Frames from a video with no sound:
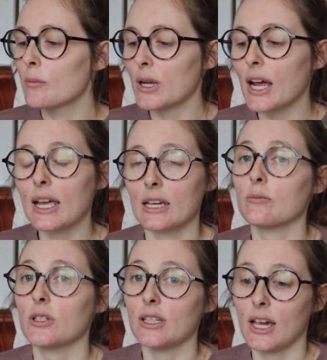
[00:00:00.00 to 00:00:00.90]
But I
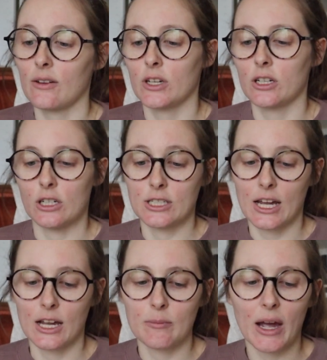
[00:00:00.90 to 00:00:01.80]
am really having a good
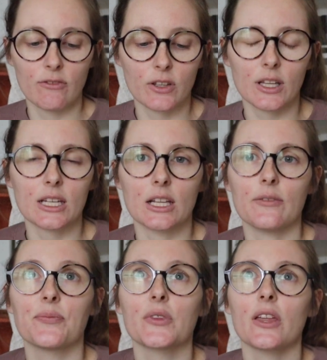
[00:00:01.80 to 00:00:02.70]
time. I feel like
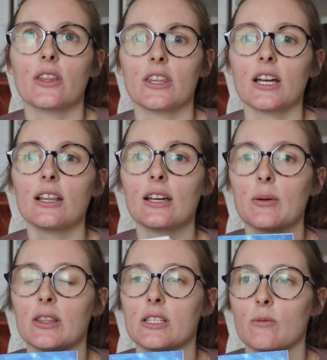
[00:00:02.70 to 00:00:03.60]
the thing I like
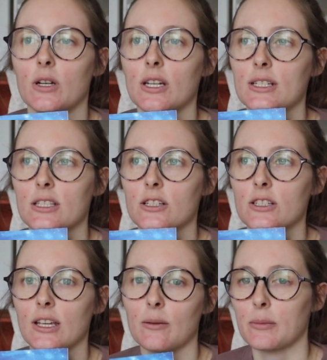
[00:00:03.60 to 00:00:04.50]
about this one is
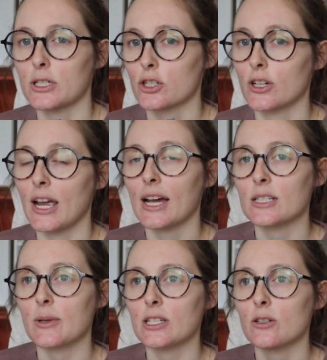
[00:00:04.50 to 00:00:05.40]
there's like a mystery
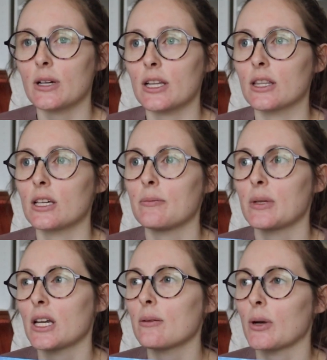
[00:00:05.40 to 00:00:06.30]
aspect to it. The
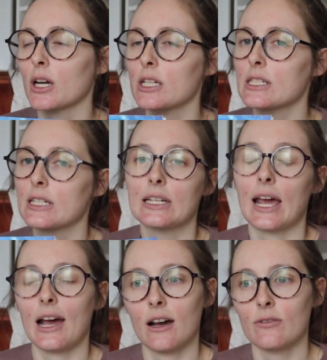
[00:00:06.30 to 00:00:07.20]
Midnight Bargain didn't
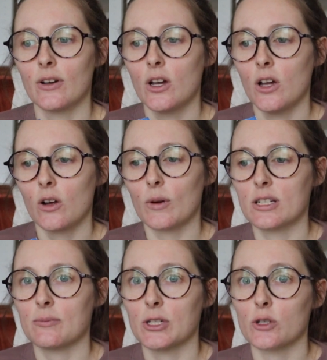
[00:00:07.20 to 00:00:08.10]
have
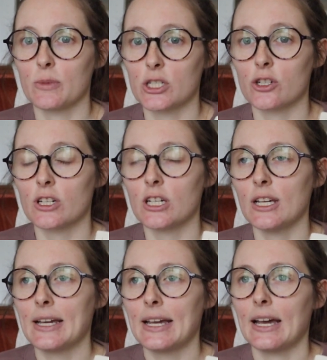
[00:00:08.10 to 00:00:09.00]
quite as much
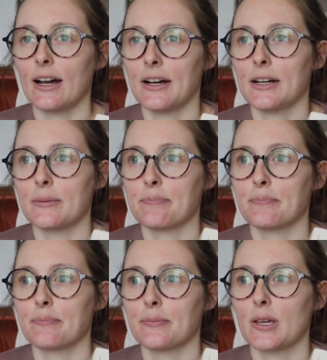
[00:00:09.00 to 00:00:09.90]
mystery.
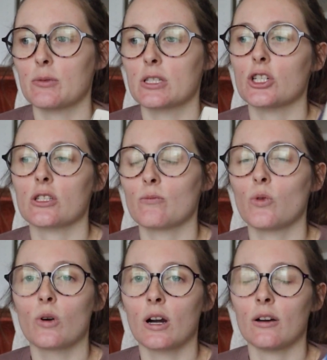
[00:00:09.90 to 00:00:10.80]
It was just
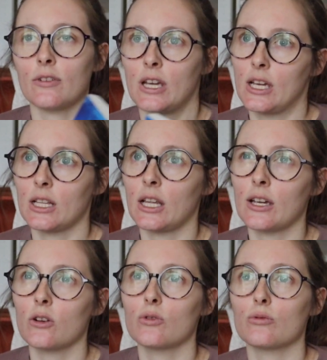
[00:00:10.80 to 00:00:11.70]
more of a
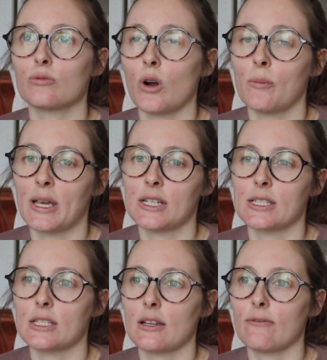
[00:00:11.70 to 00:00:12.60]
like
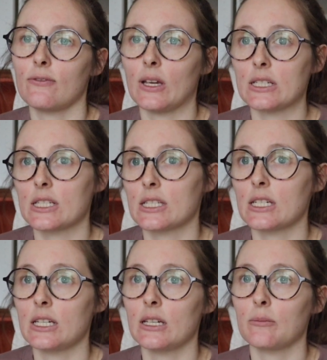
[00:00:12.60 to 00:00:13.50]
romance
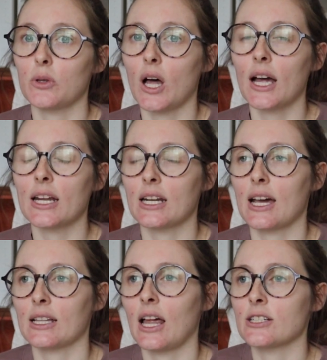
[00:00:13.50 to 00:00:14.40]
fantasy plot, and it
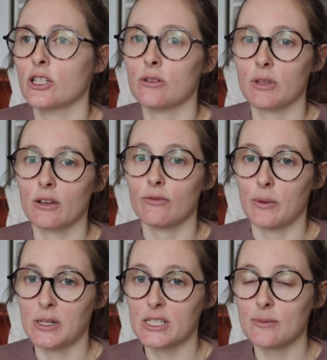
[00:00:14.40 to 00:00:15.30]
had a lot to do with like
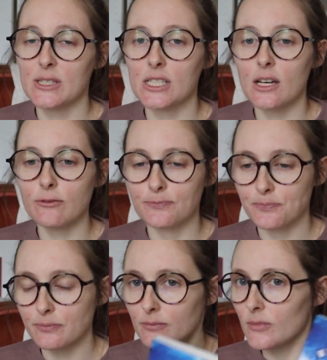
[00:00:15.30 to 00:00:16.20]
feminism and stuff.
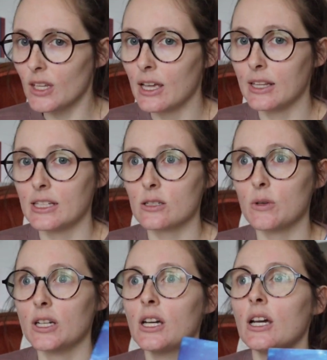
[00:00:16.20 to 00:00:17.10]
And this
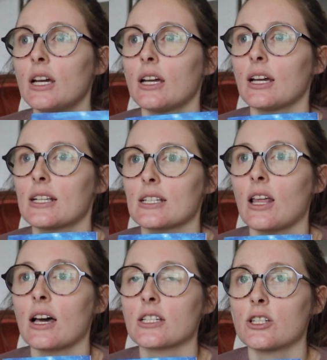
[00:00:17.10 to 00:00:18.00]
one, it's a
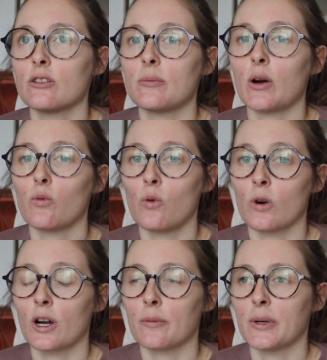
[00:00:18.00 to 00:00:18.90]
lot to do about
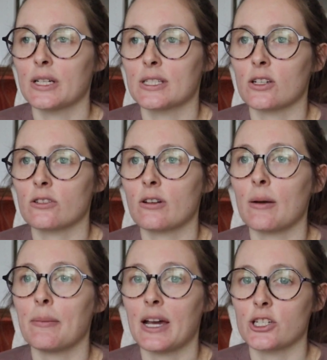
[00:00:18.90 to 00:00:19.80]
war, but it's also
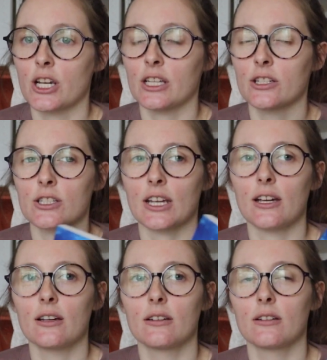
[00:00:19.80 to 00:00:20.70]
got magic, and there's
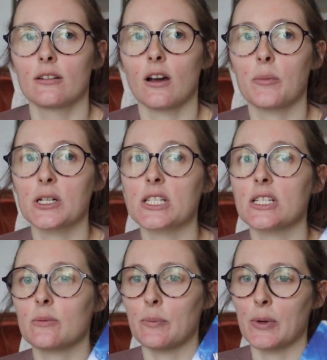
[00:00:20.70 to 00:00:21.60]
like a
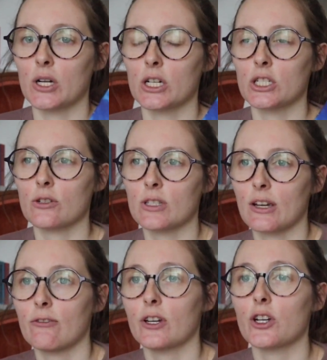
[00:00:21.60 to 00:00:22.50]
person has been murdered, so it's
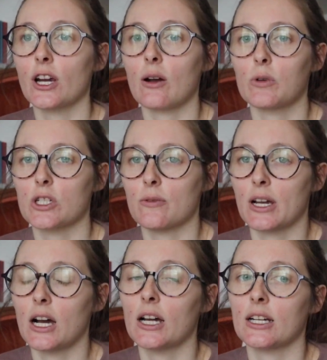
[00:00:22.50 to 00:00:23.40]
like figuring out what's
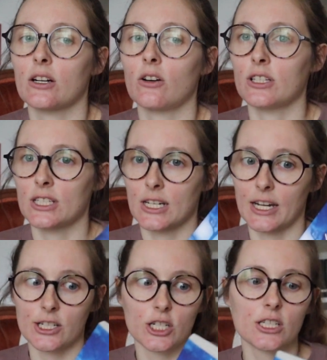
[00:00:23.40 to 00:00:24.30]
going on and all these
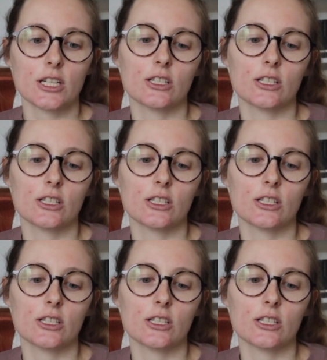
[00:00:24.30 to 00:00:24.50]
connections.